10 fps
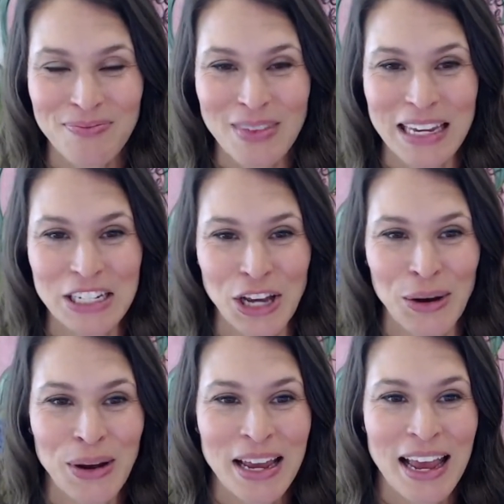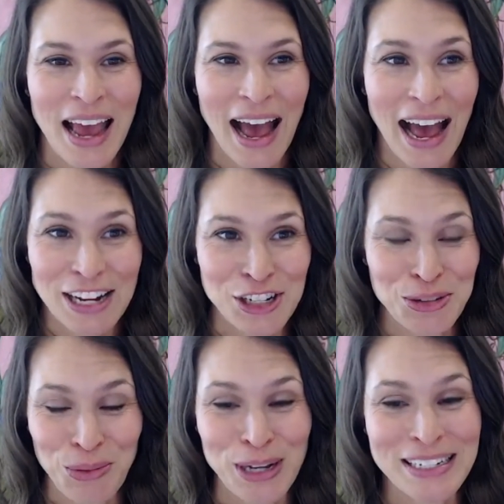and so i just
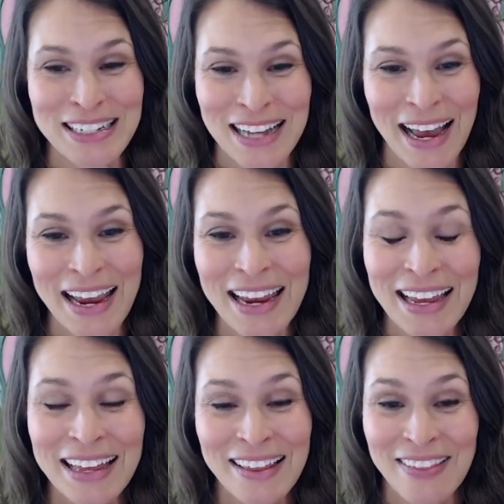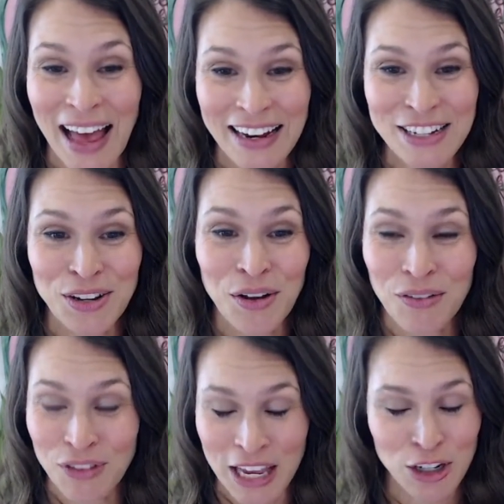want to say that is
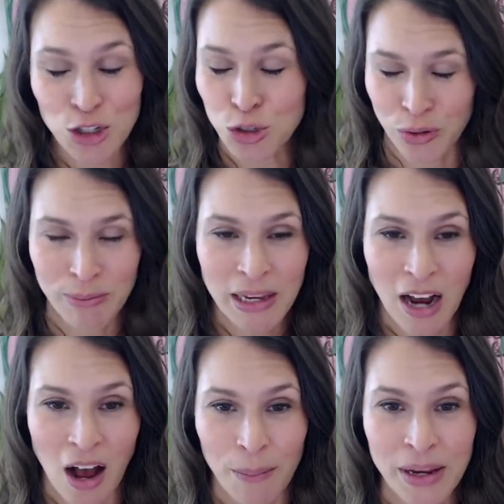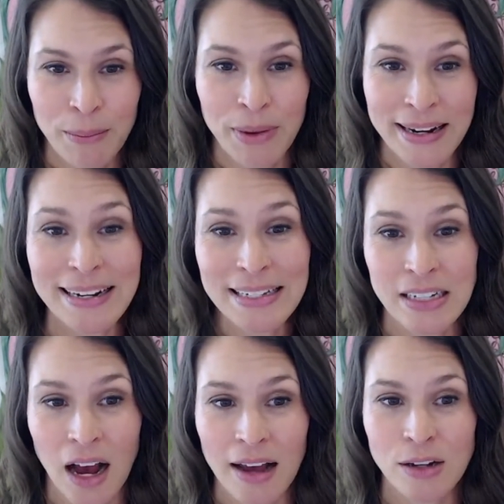extremely common but it is
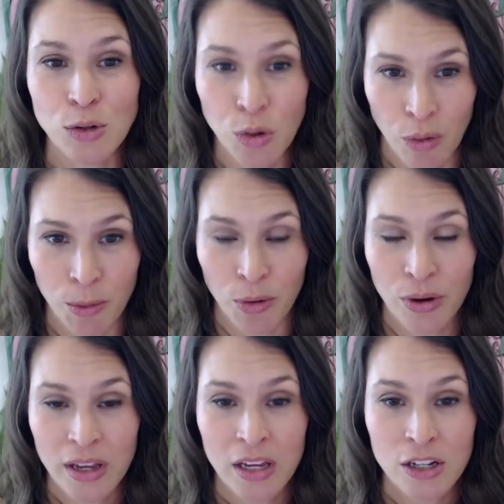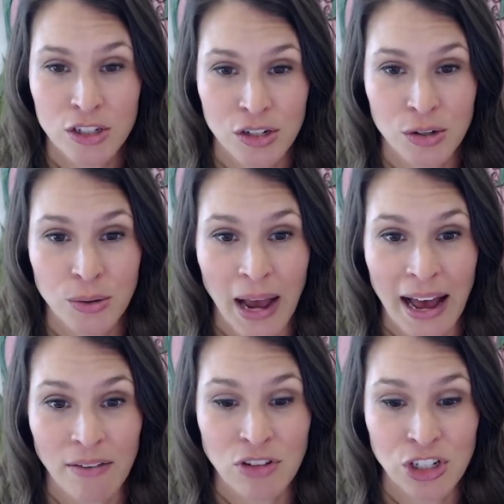not normal to
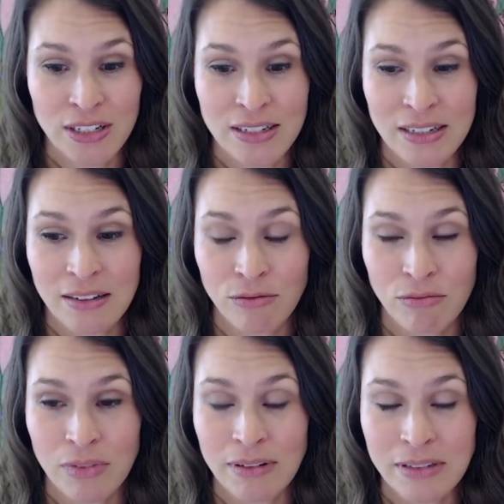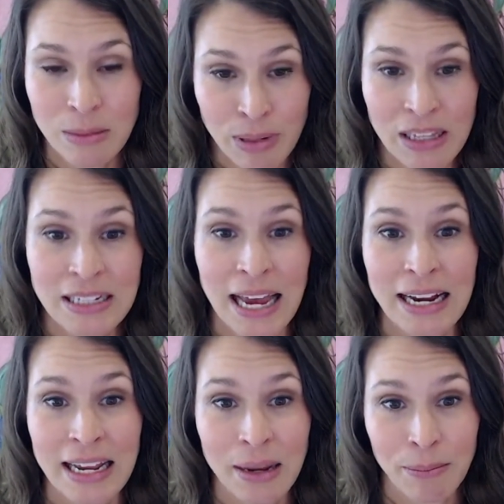have just
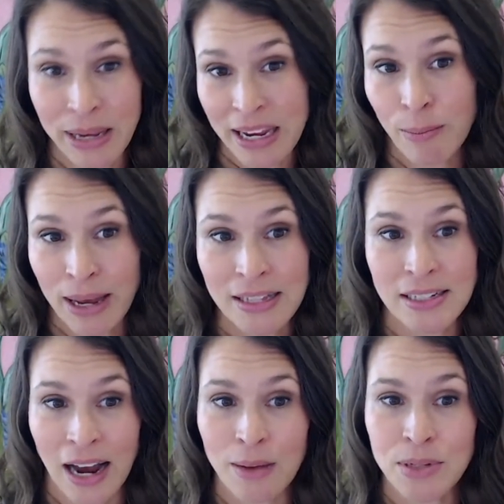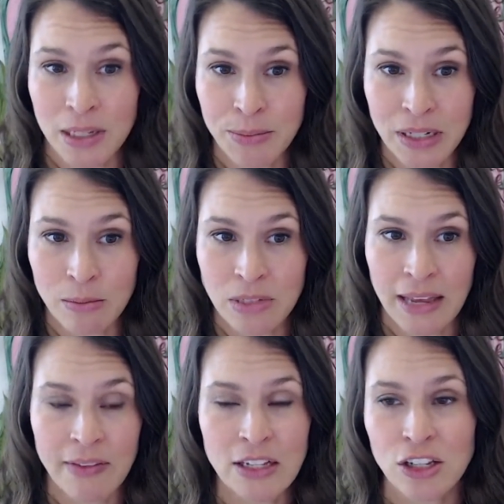debilitating pms type symptoms
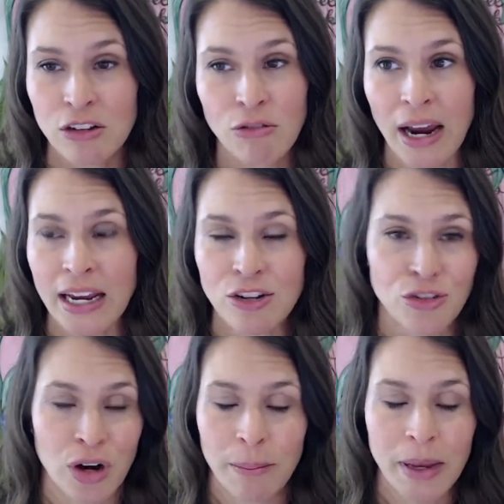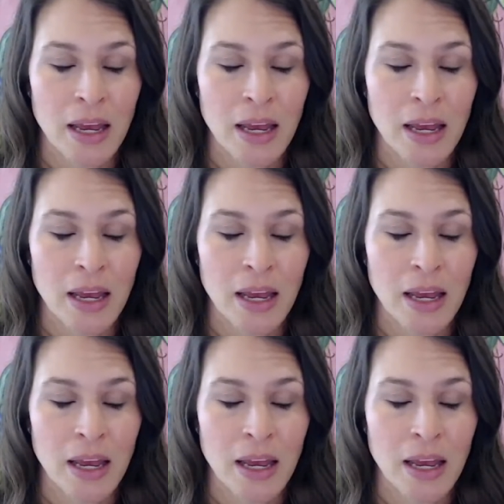and this could range from